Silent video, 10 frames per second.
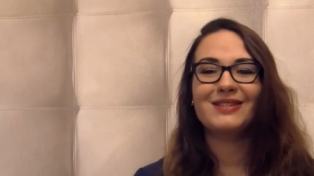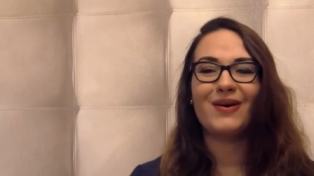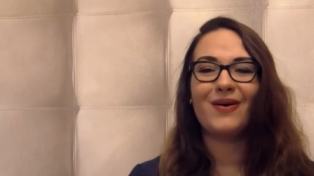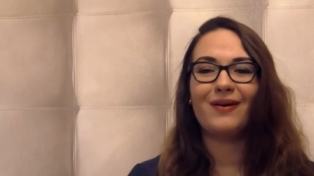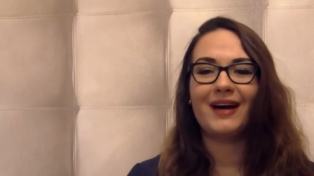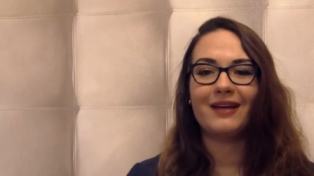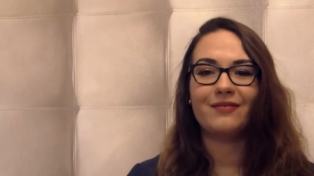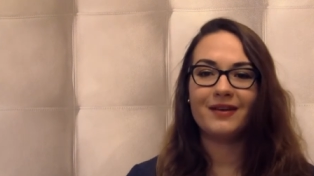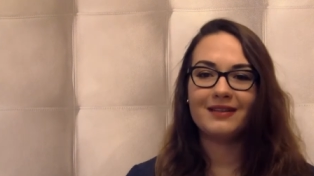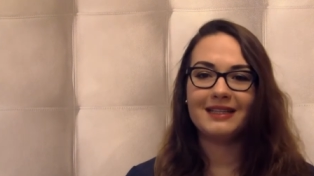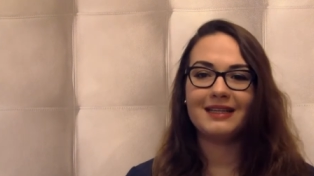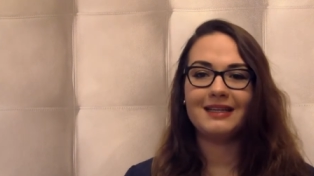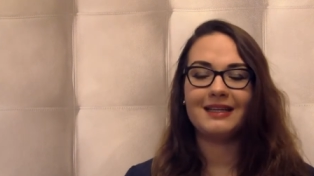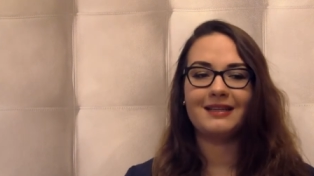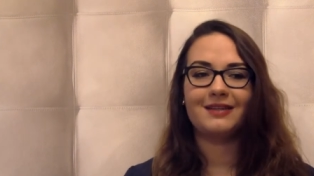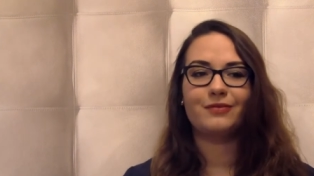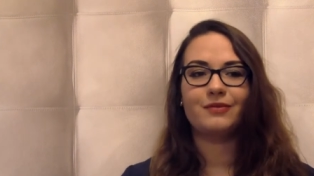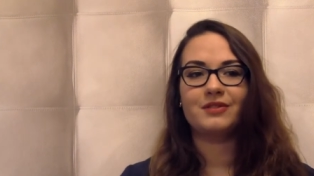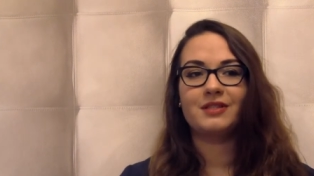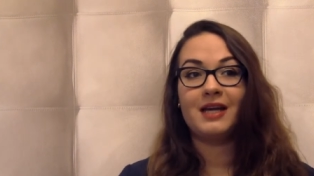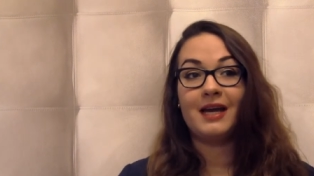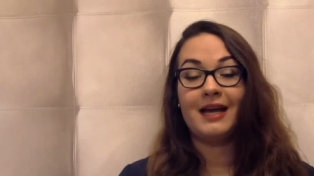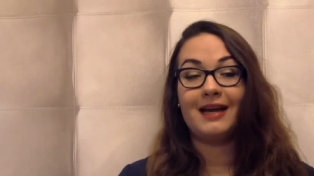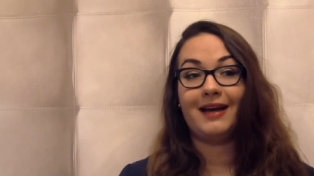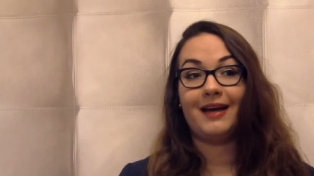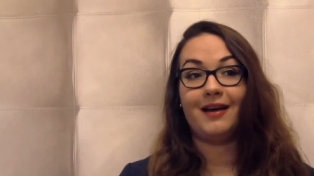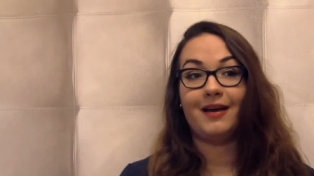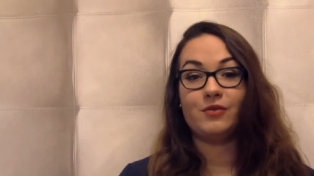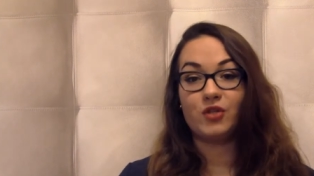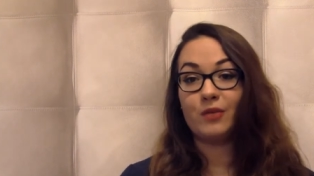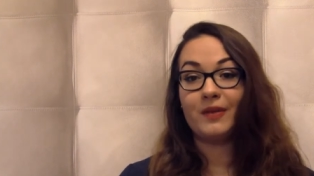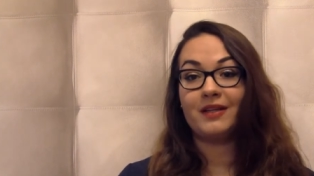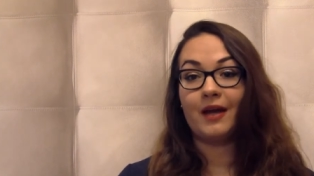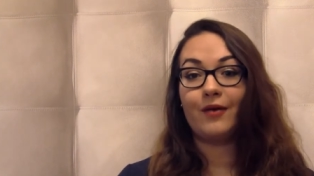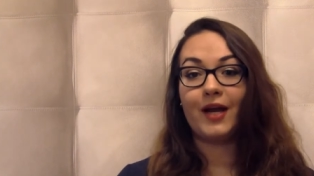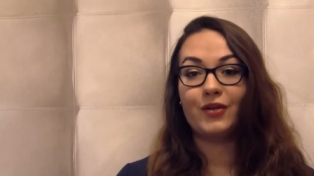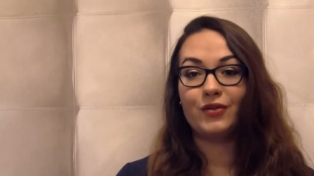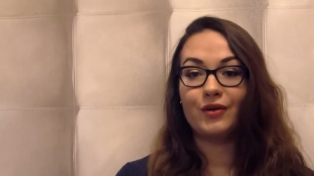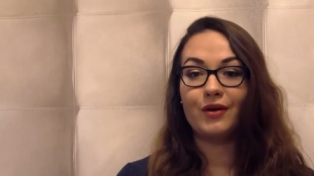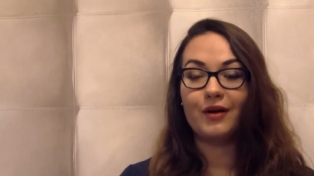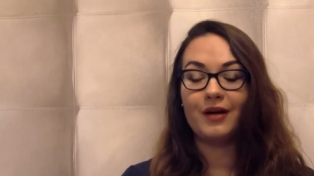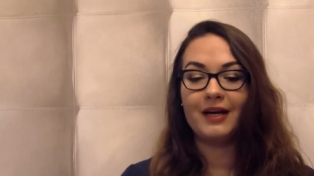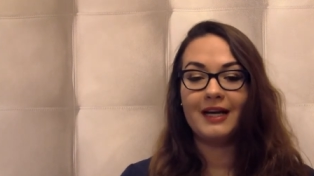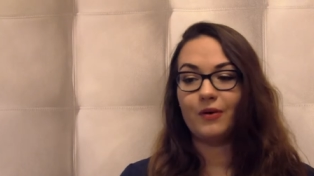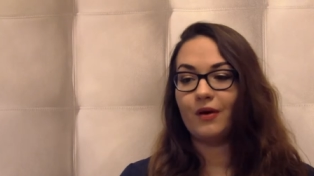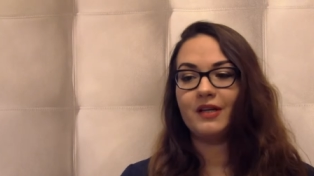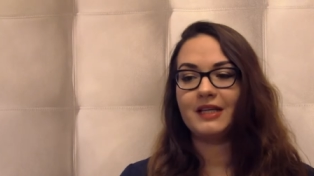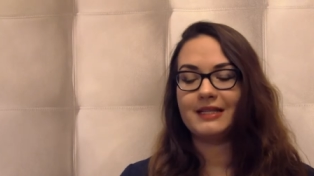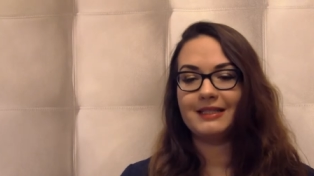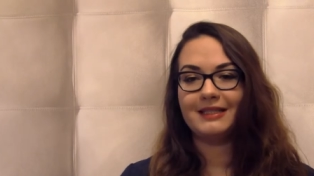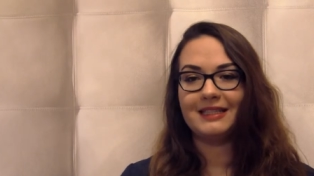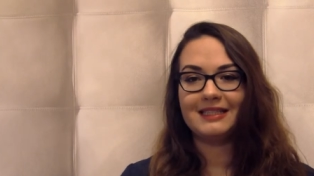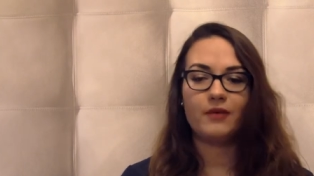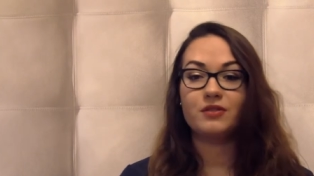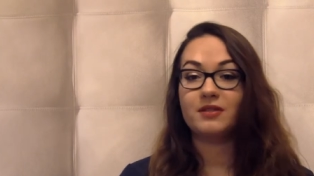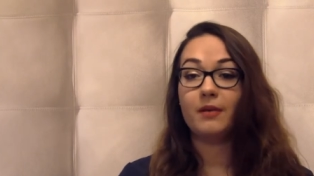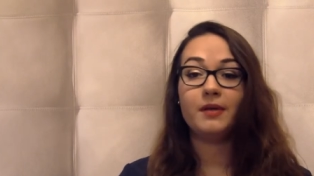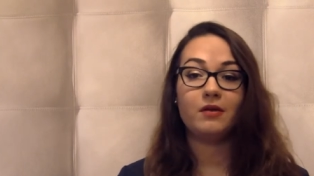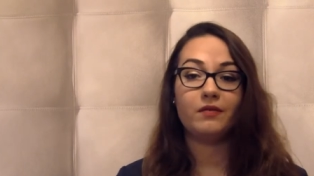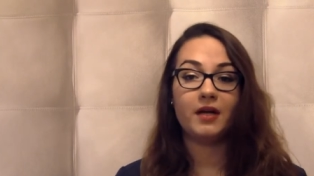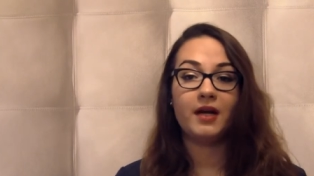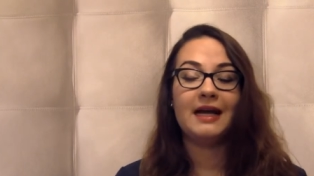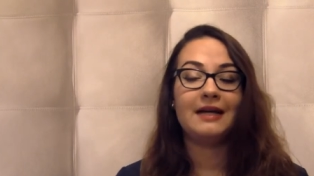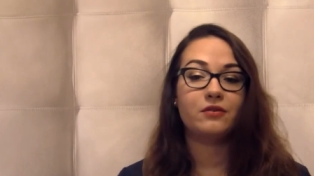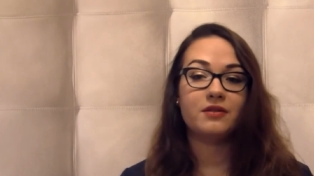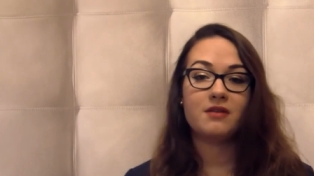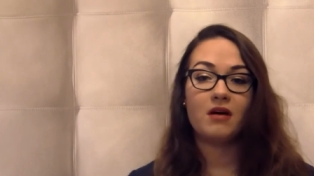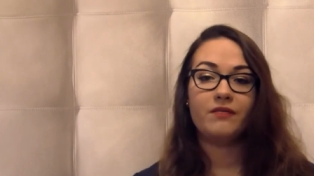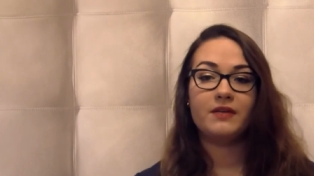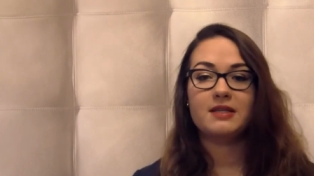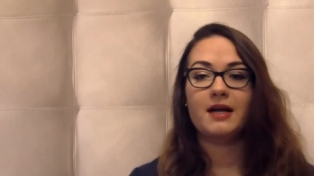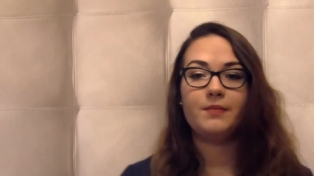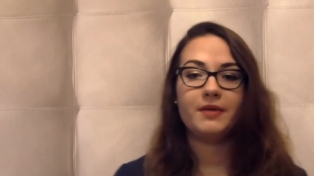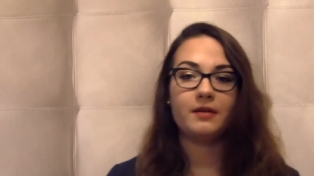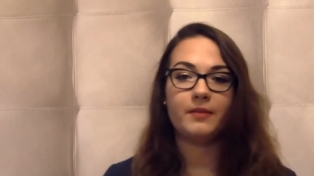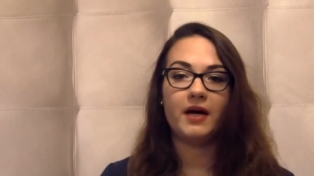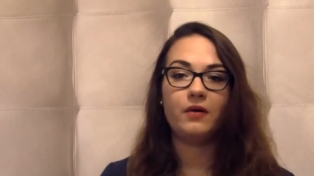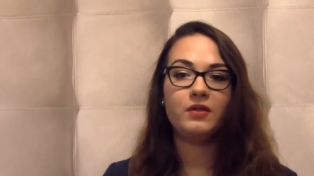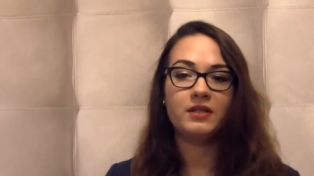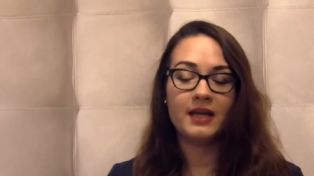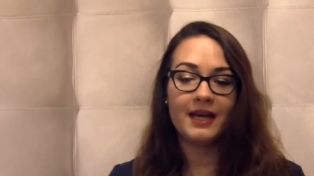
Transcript: so I found it and it was and German director, you know, organizing this. I was just coming over to his office, helping him out